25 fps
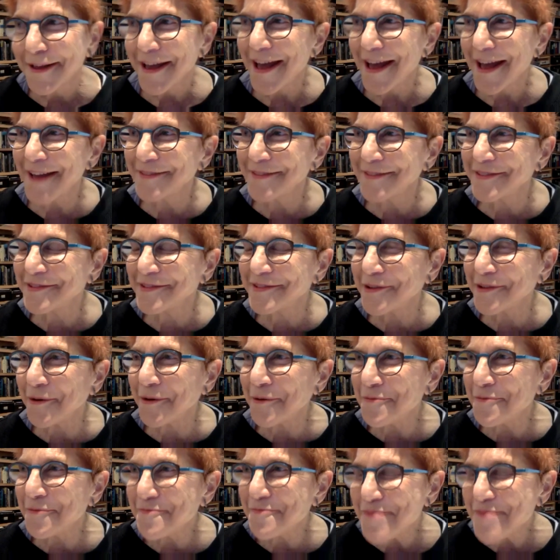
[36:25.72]
And
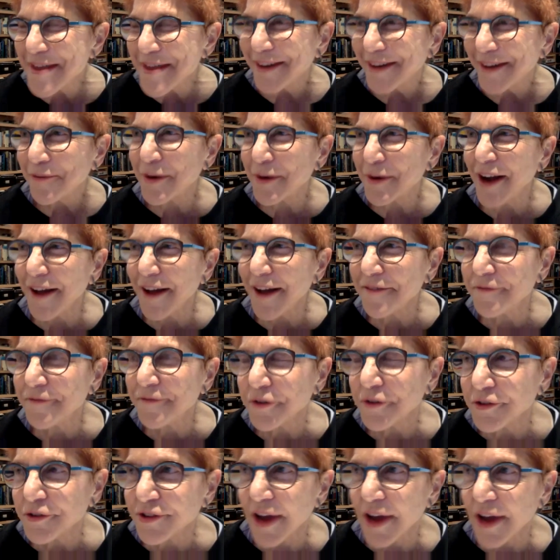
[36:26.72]
so when I
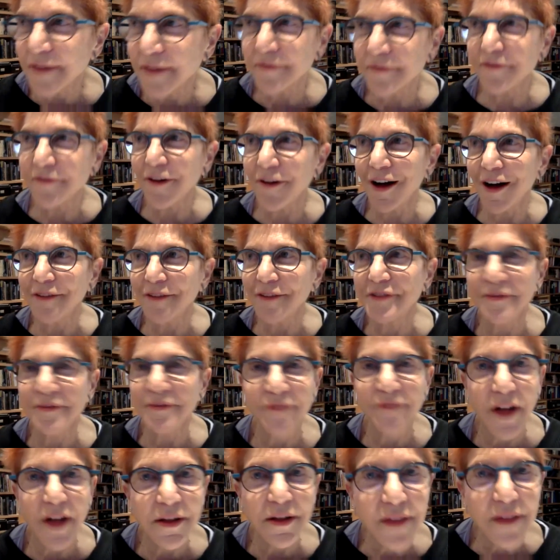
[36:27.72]
first got involved in
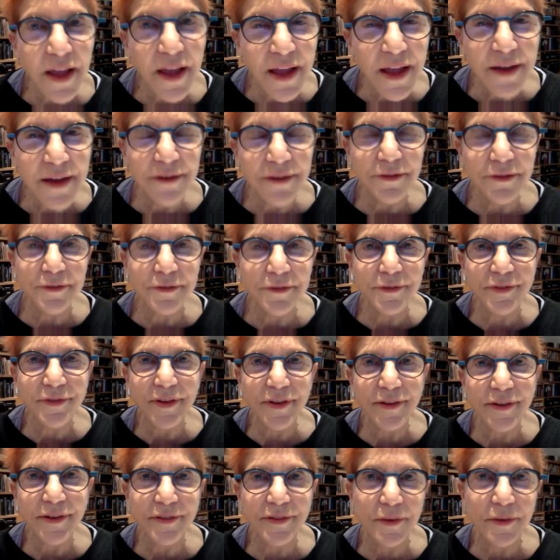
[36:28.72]
volcanoes,
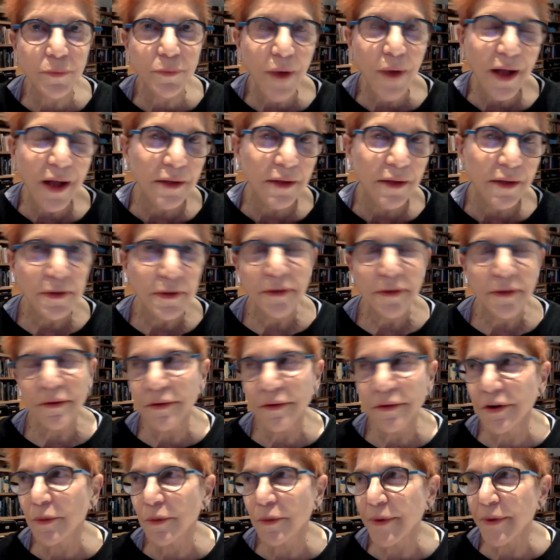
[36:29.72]
he said, well,
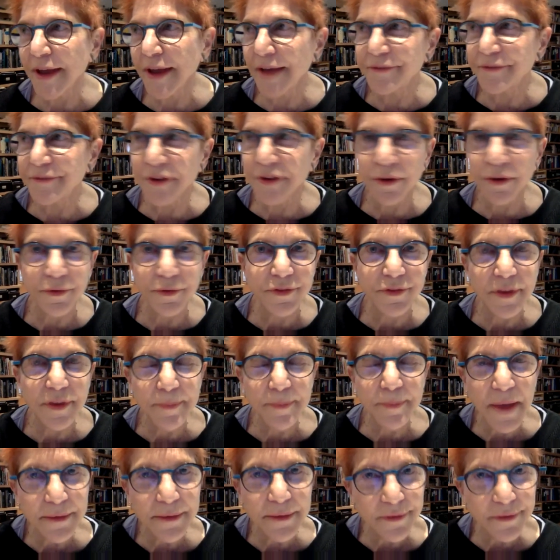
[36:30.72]
we have to go see
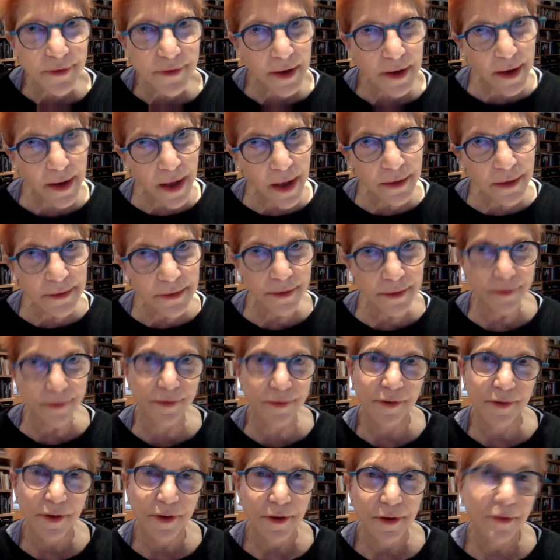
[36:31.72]
Mount St.
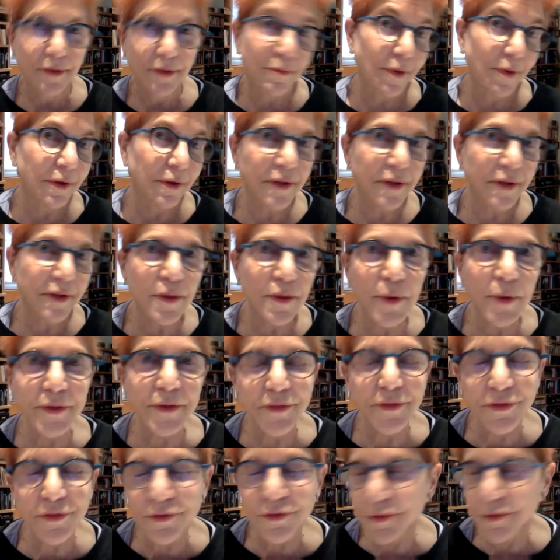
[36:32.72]
Helens. He went to
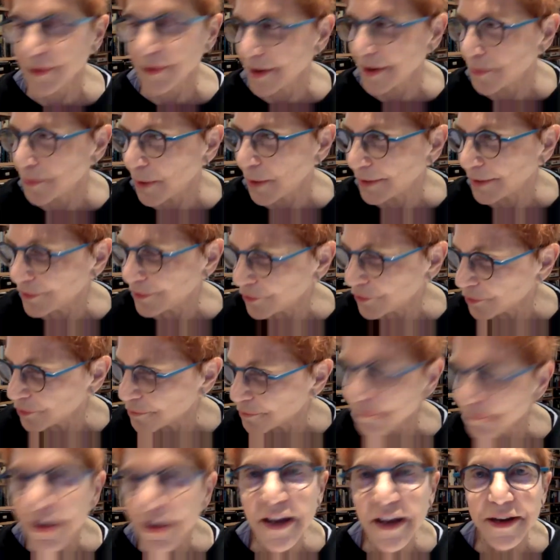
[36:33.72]
school, he went
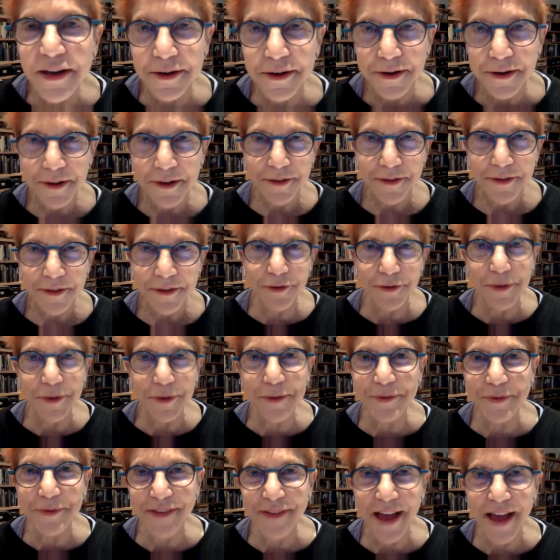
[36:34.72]
to Reed. So he
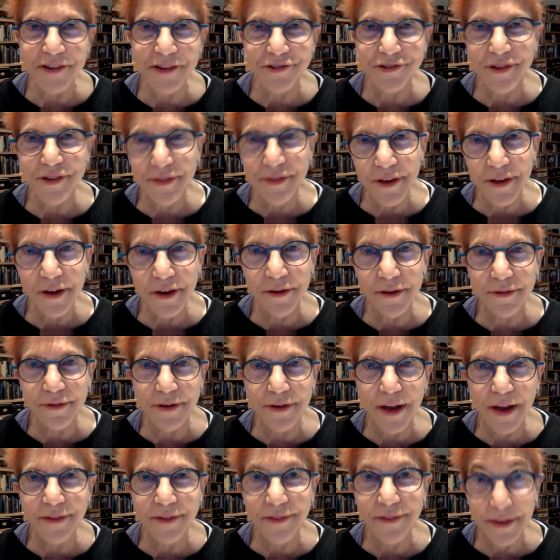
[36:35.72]
was actually there in
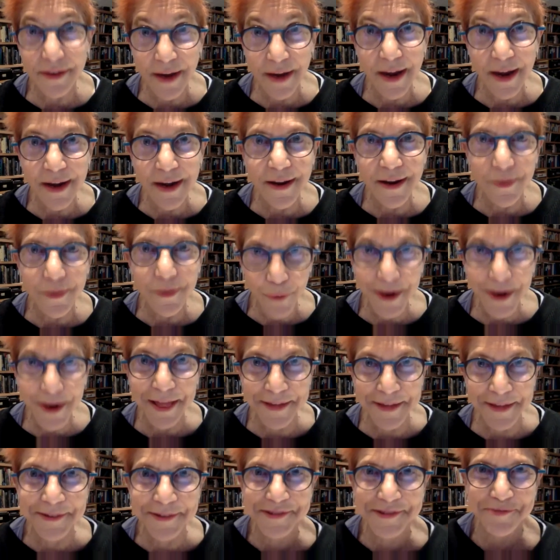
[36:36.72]
1980 when it
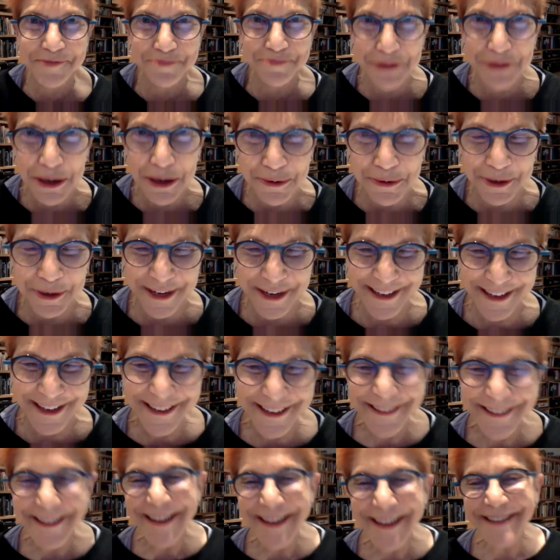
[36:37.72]
exploded.
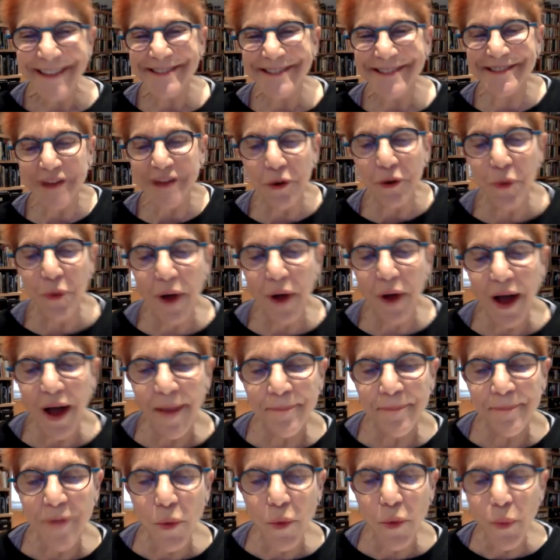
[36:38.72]
So
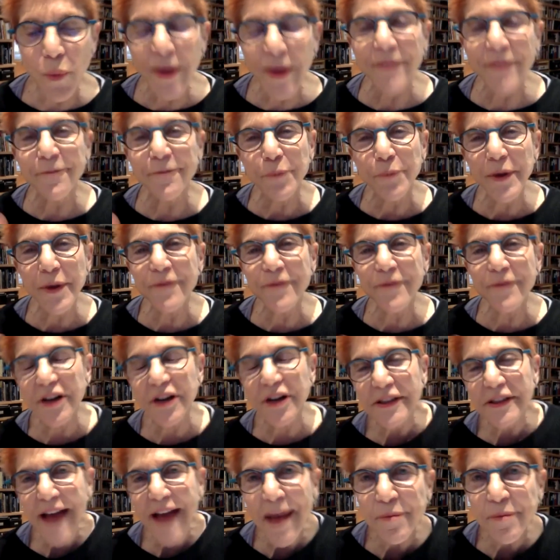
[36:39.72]
we've
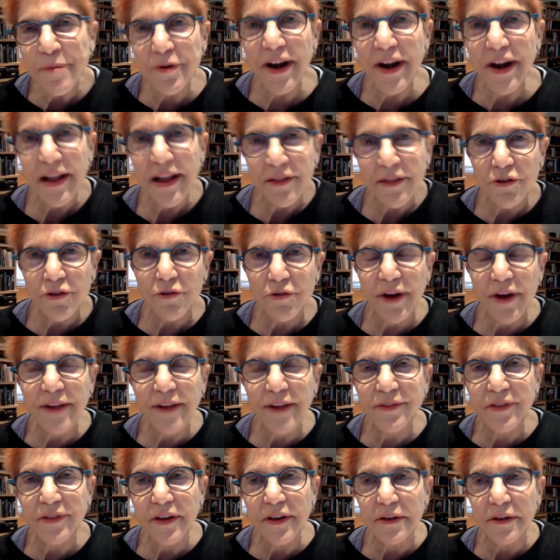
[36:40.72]
collaborated a
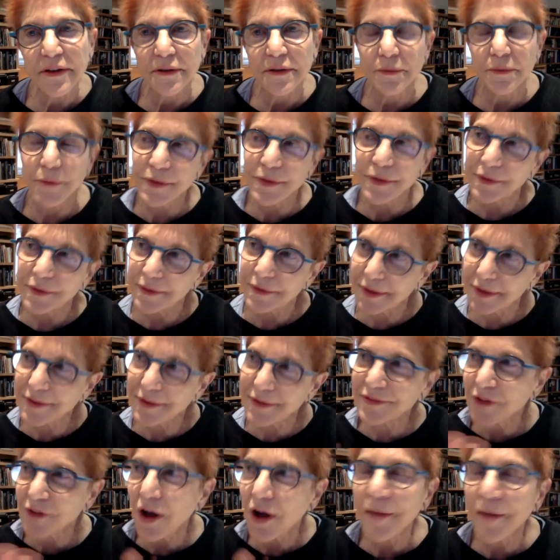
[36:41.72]
great deal with, he's
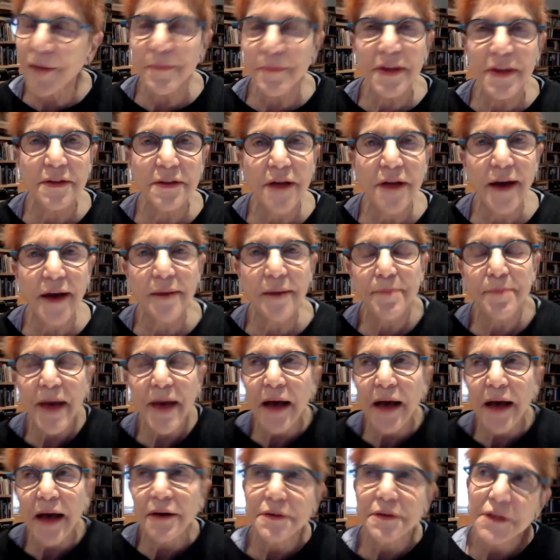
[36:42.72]
taught me a lot
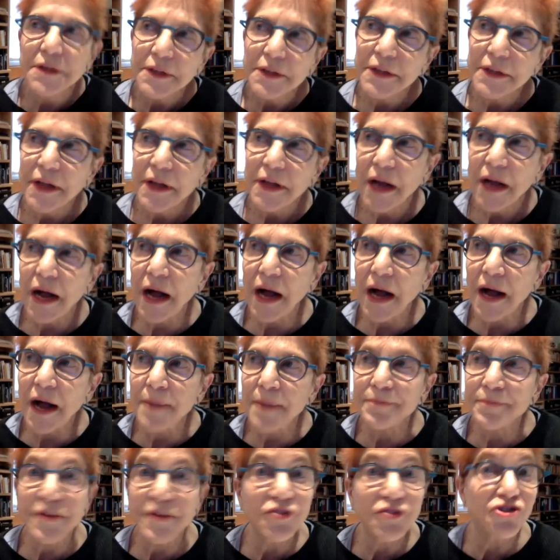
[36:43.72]
about
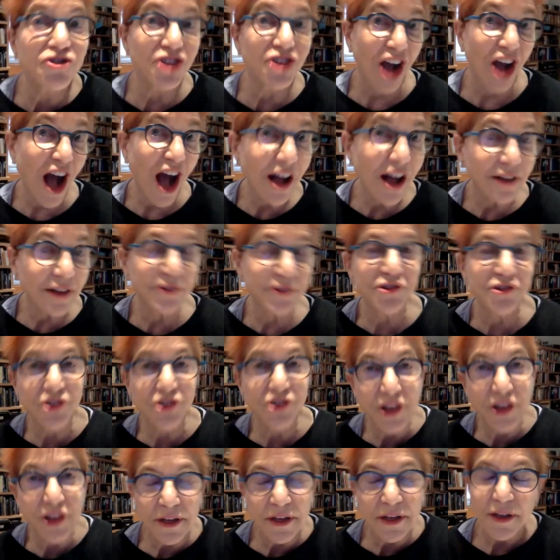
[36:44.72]

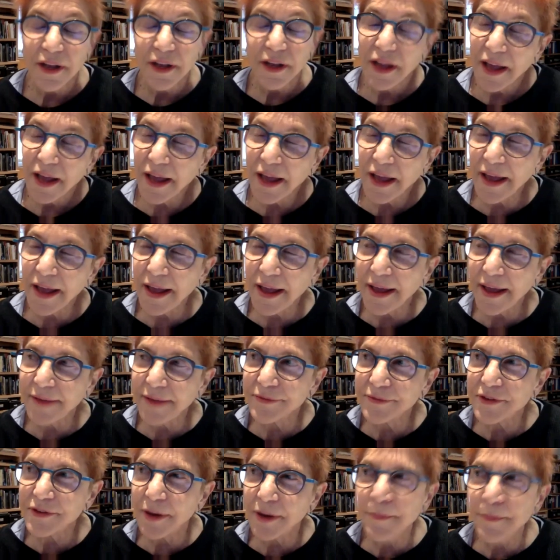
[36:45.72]
geology
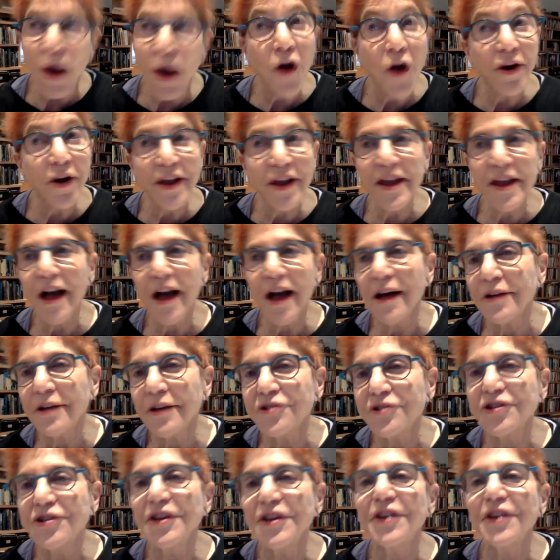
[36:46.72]
and
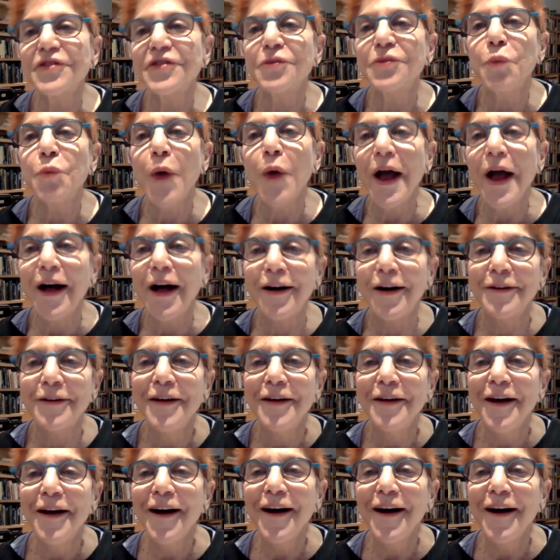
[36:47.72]
archaeology as well.